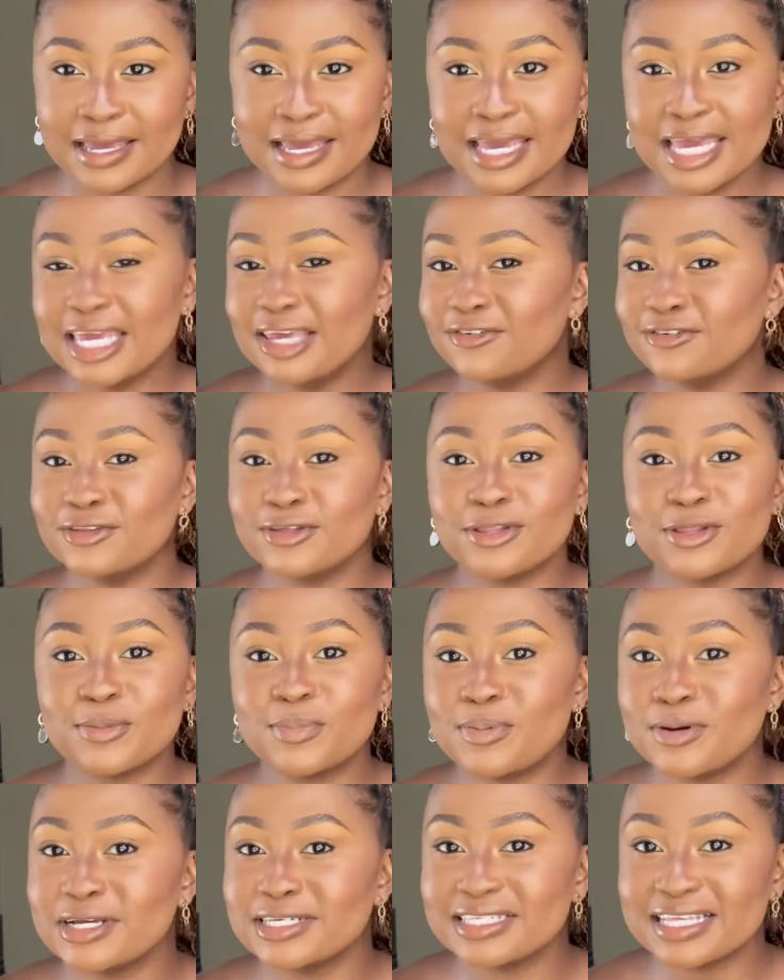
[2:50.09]
Even though the
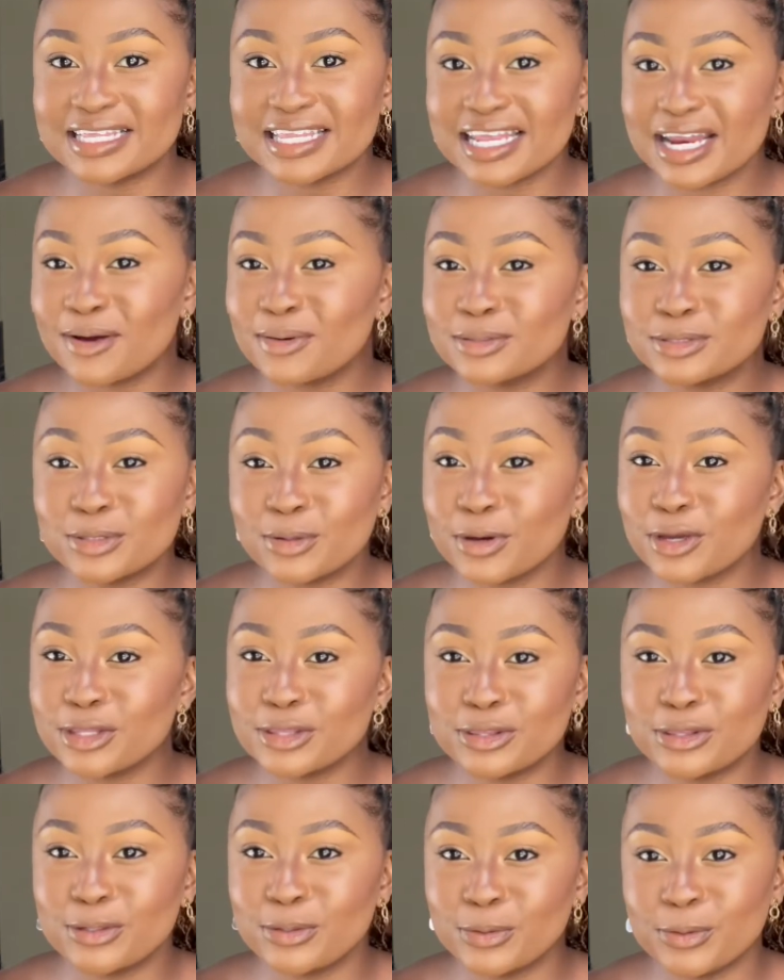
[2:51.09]
person that I was doing
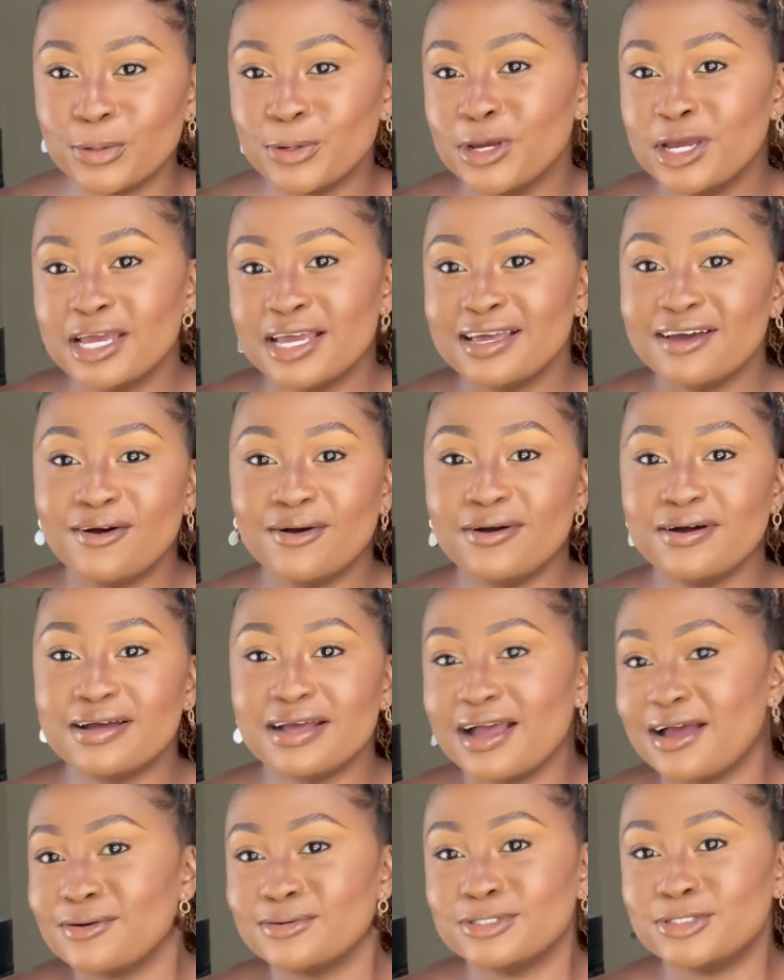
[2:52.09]

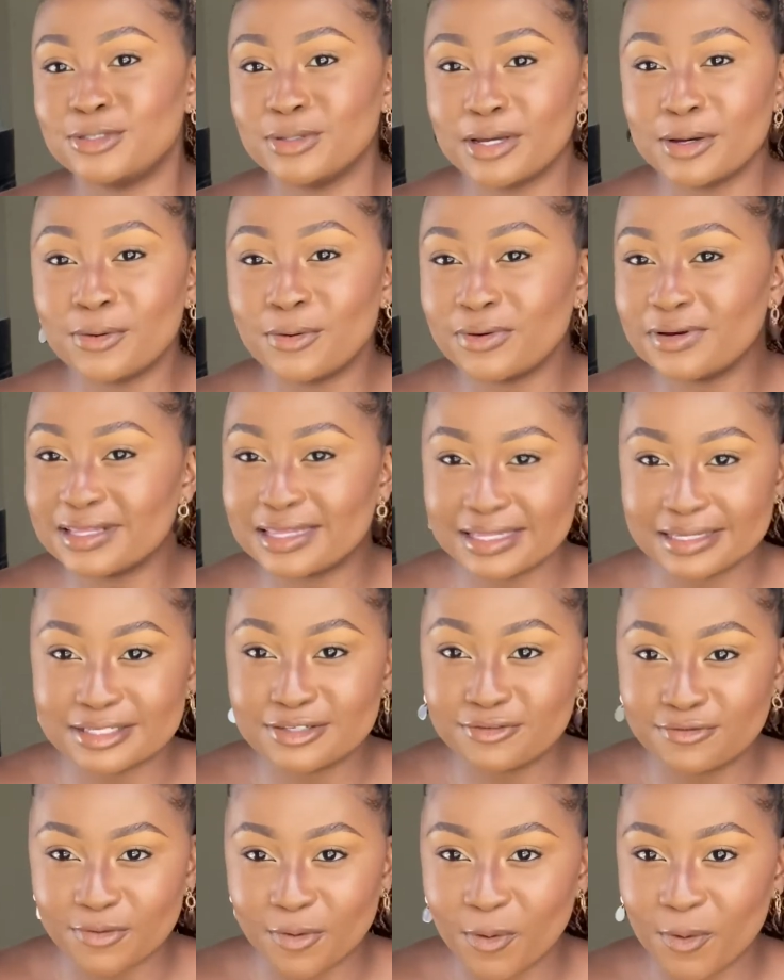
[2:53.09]
all of this
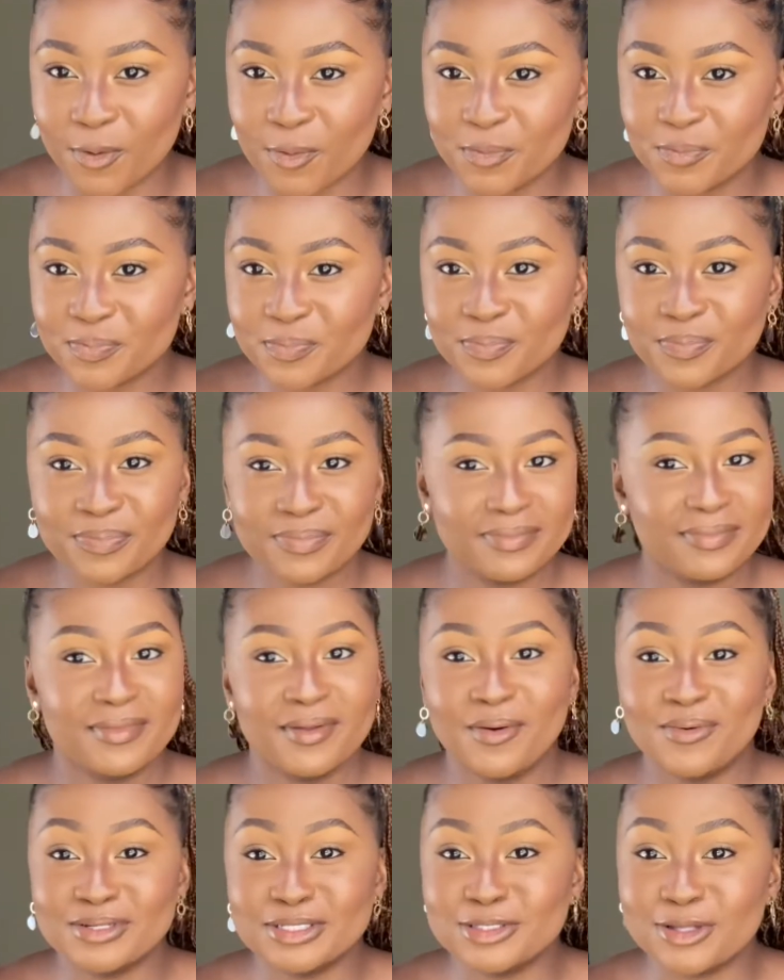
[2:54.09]
for
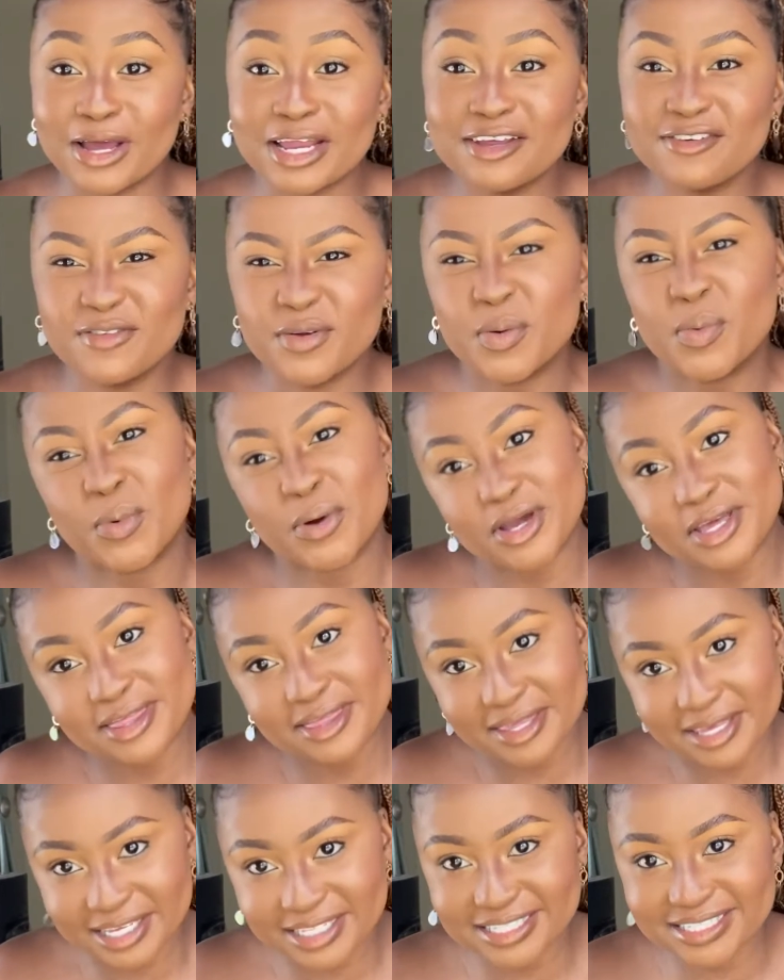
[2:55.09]
was not even worth
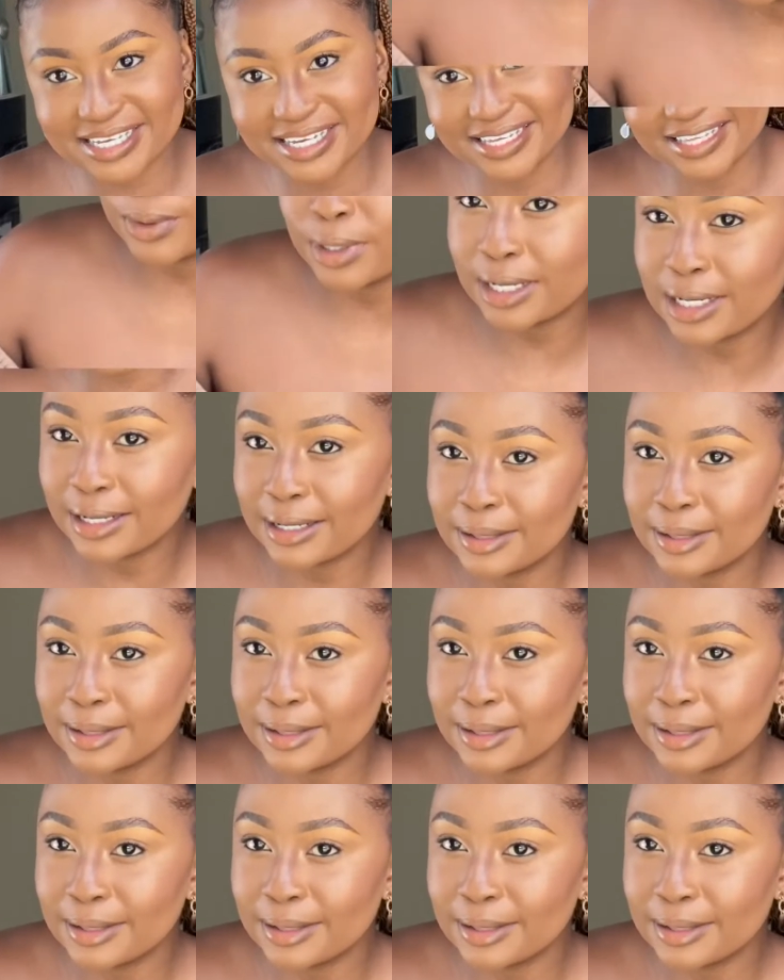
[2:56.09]
it.